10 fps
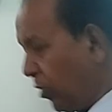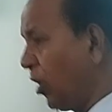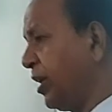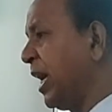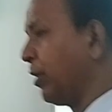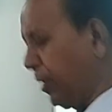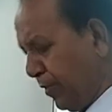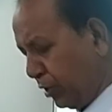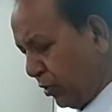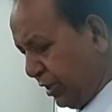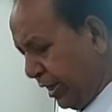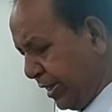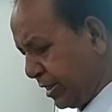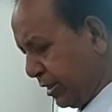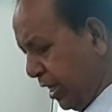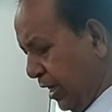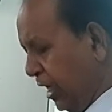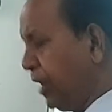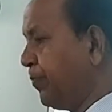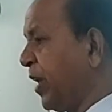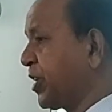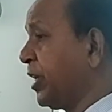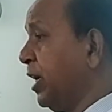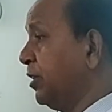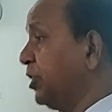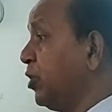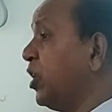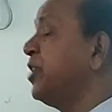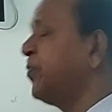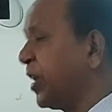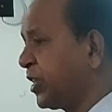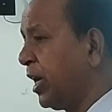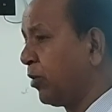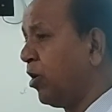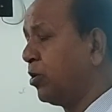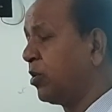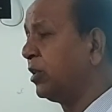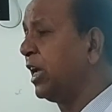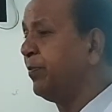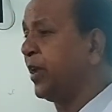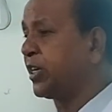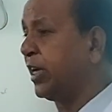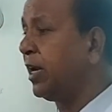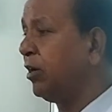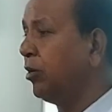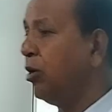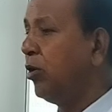already I given to this infection. Due to infection, control the infection,